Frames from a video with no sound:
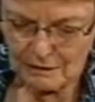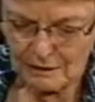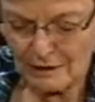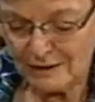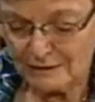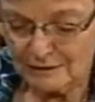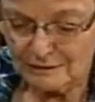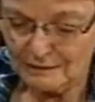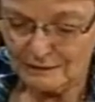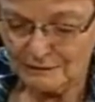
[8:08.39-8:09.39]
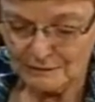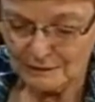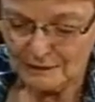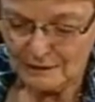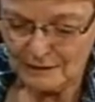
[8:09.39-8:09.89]
I guess,
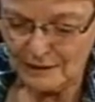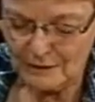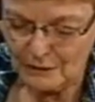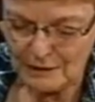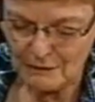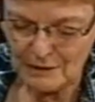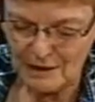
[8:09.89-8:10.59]
I don't know.